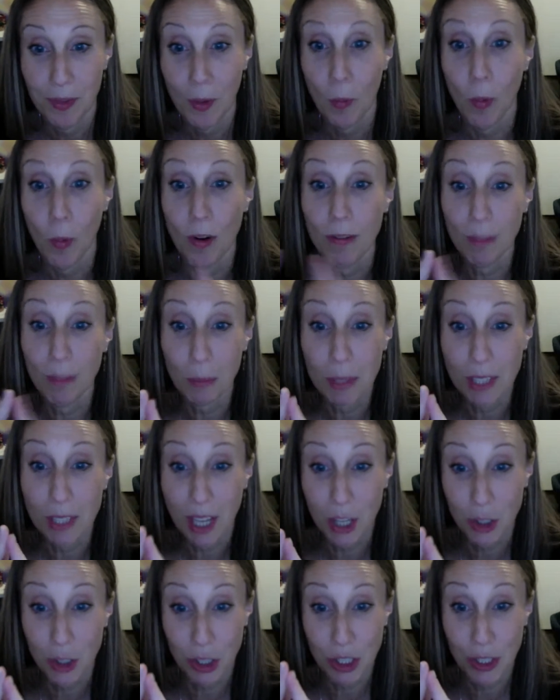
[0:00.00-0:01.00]
one from
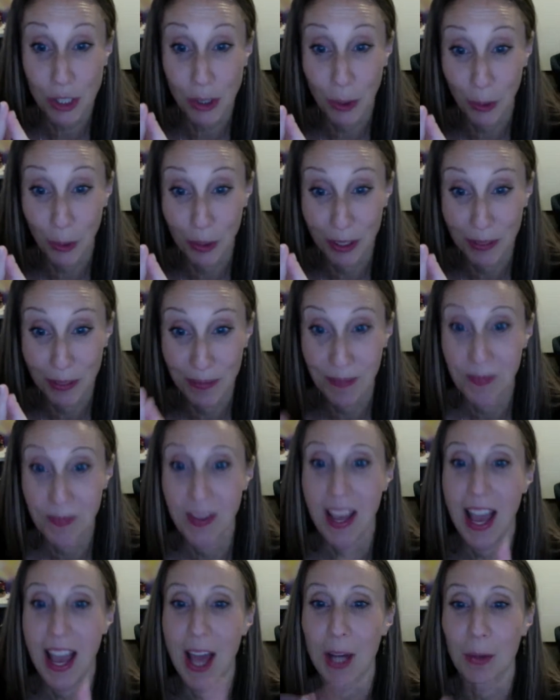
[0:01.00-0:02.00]
Sasha Stone
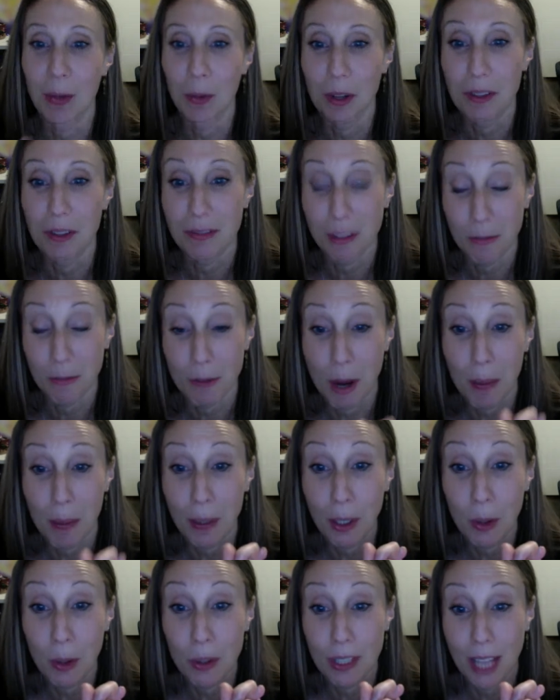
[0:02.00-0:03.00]
and one from
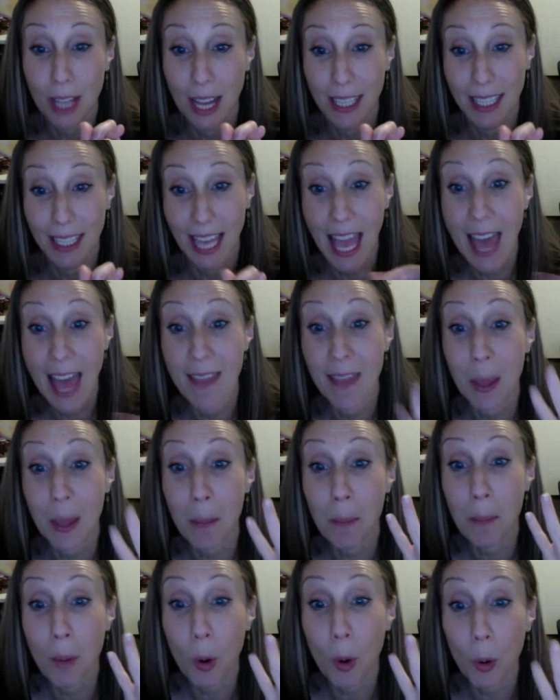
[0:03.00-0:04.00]
Rabbi Gozlan. And they
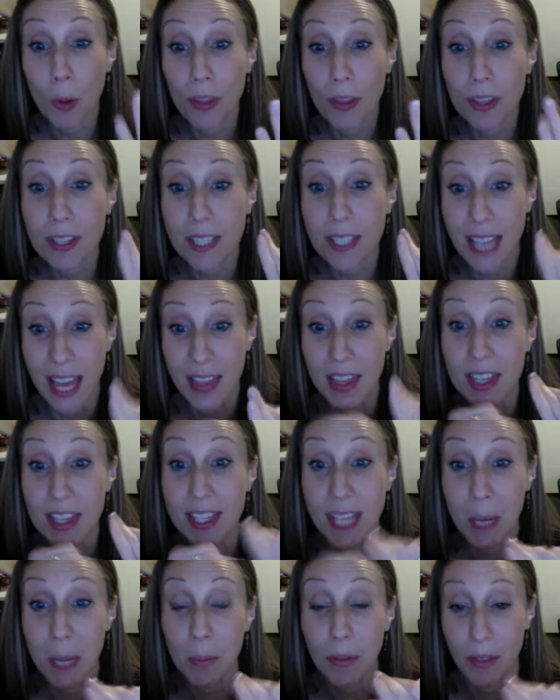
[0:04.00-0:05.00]
both said the
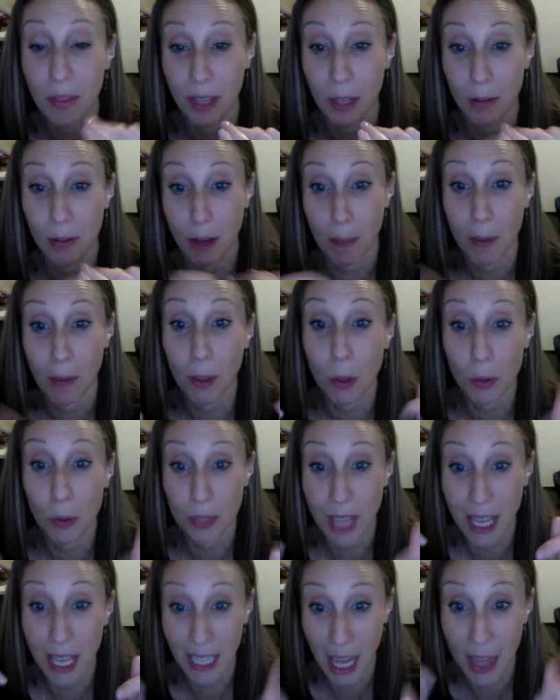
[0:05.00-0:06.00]
same thing. Rabbi
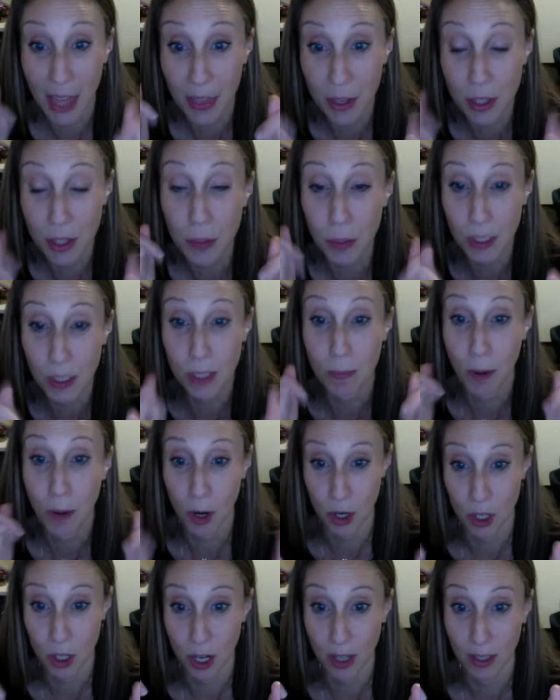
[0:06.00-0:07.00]
Gozlan on this week's
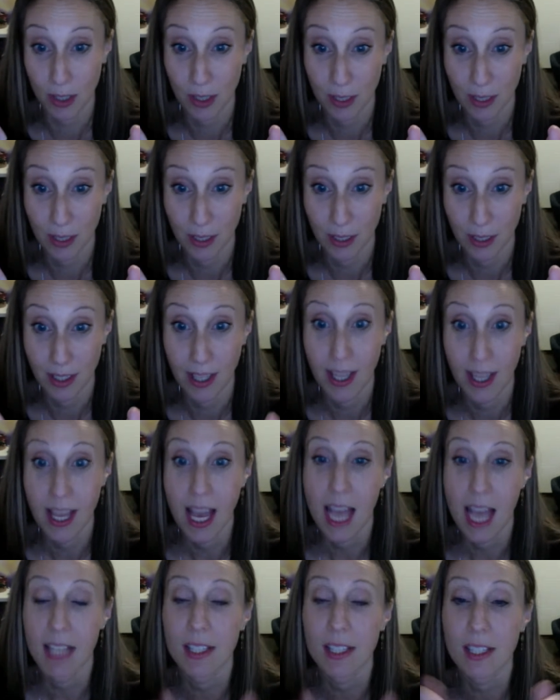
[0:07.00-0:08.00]
Parsha
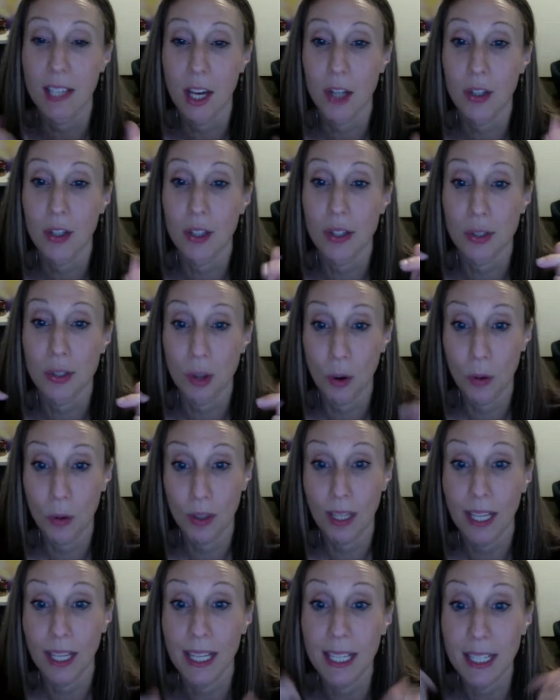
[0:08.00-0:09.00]
and Sasha
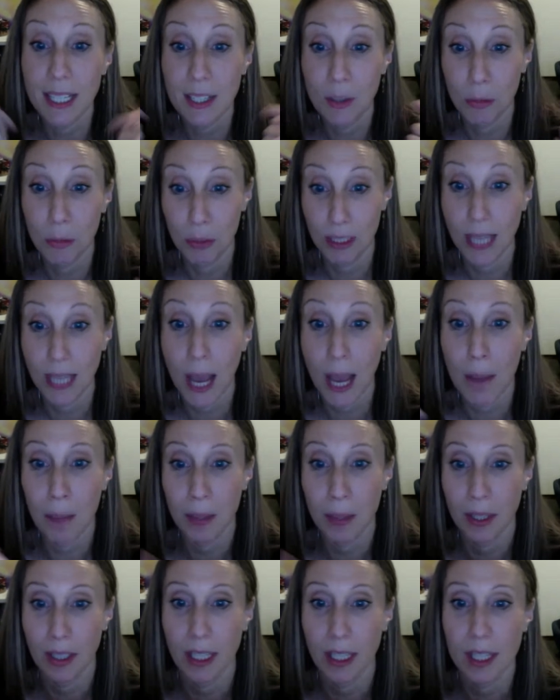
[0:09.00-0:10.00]
Stone in
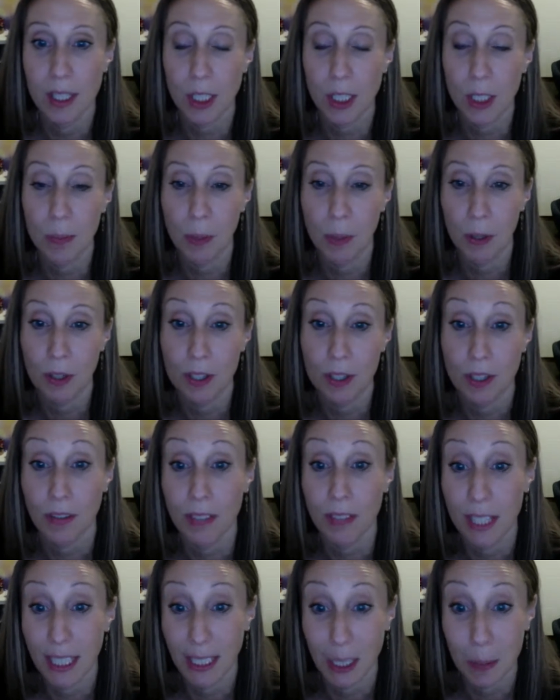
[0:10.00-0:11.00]
recapping his experience of
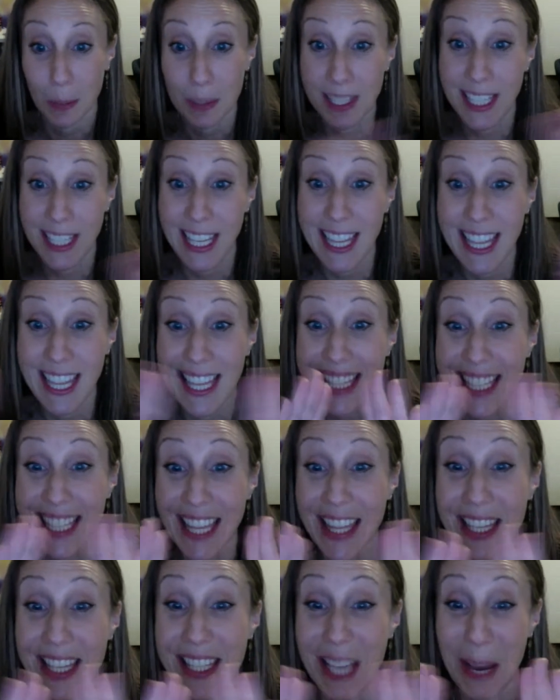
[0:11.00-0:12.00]
the eclipse, they
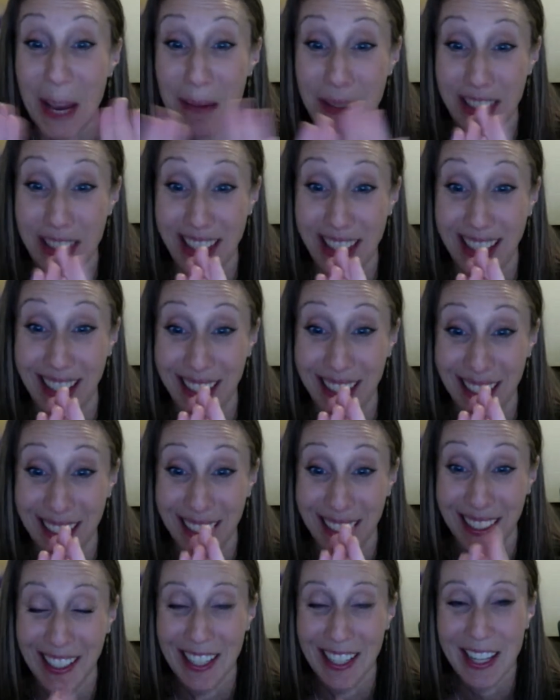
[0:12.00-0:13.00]
said the same thing.
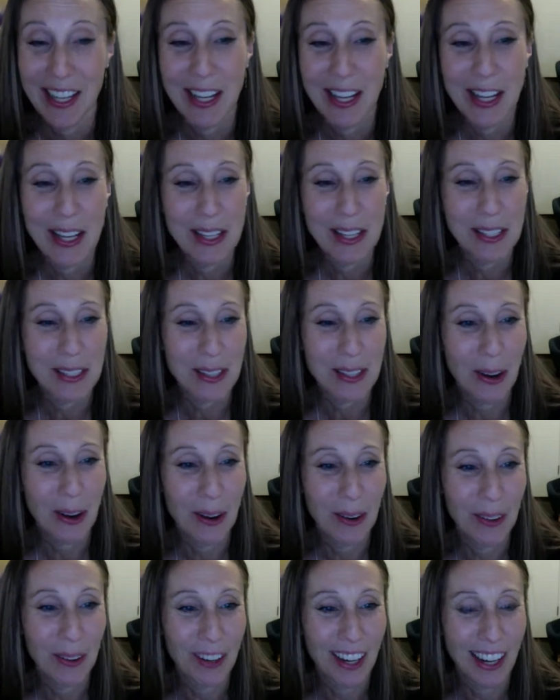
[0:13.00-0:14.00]

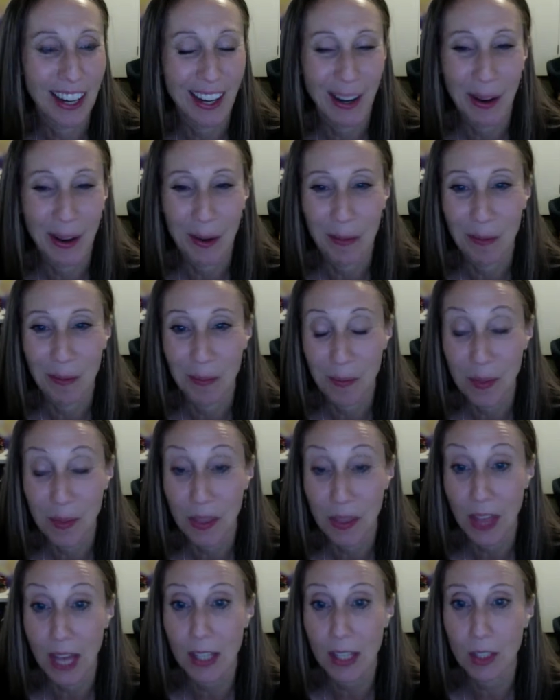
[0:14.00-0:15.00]
So um,
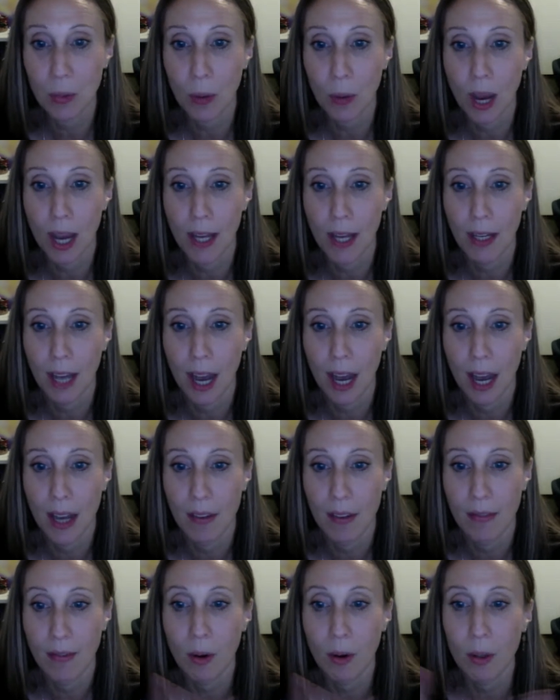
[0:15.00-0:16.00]
that's why
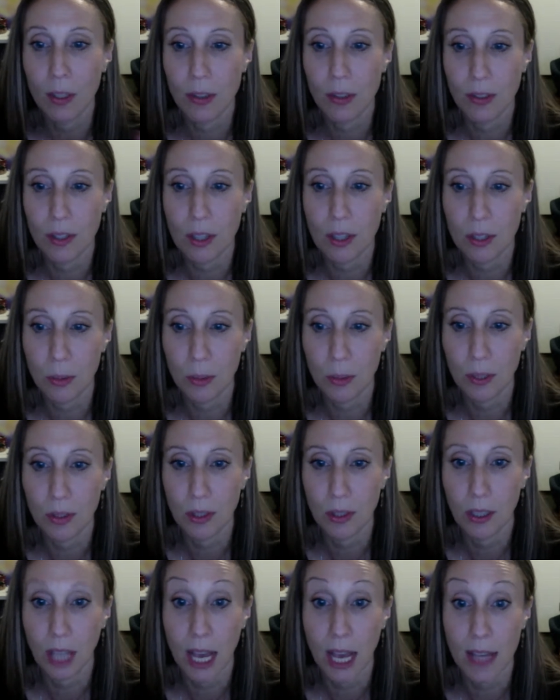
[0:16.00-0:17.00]
I focused this week's
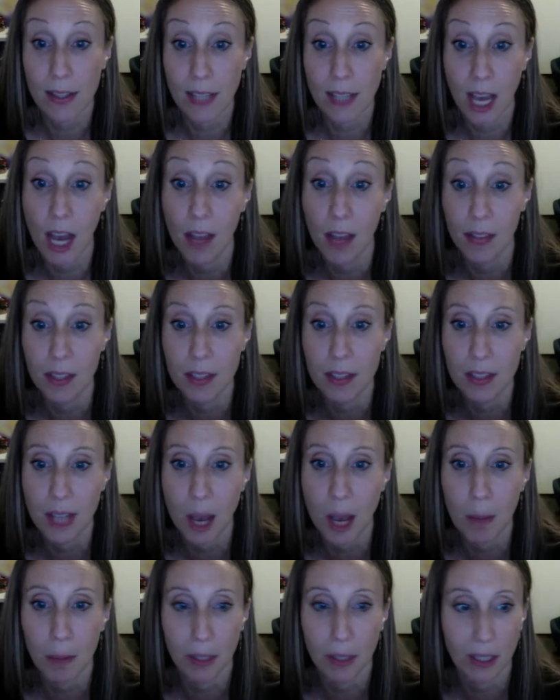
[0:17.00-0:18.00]
class on this
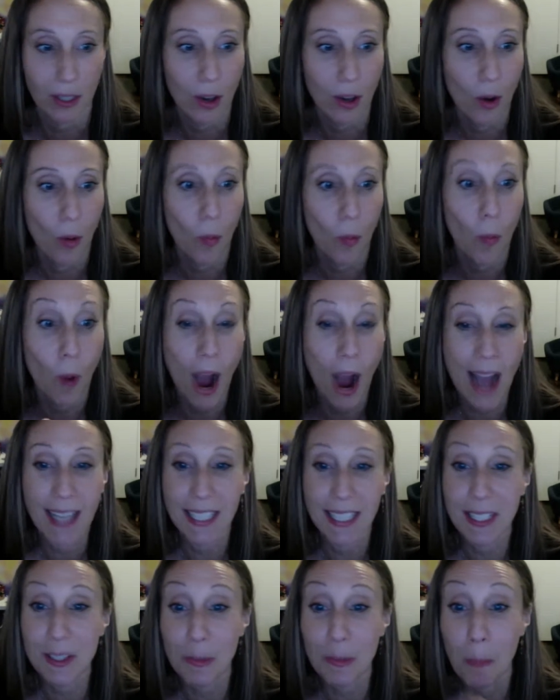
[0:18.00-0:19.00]
topic. Why
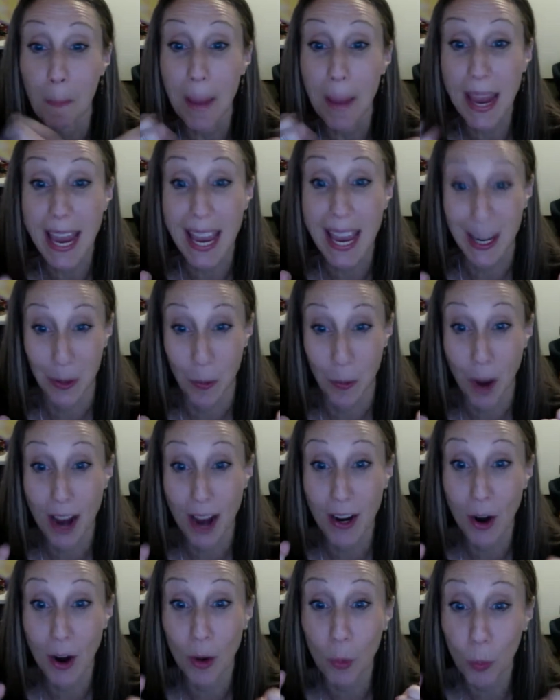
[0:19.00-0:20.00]
is man,
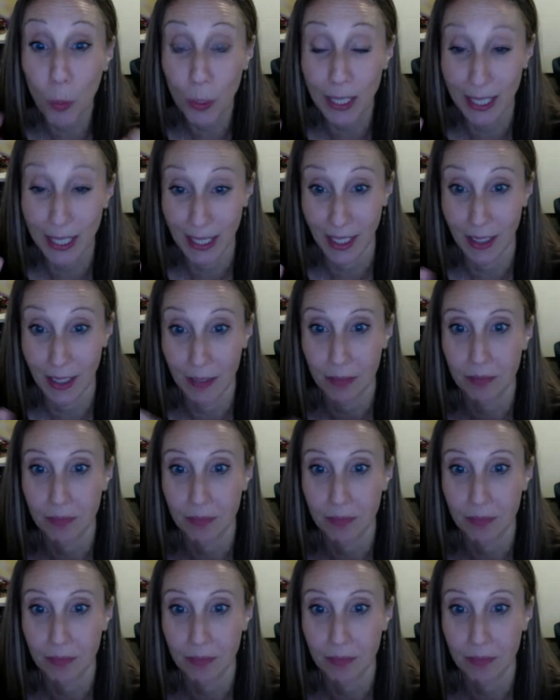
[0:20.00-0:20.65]
why are we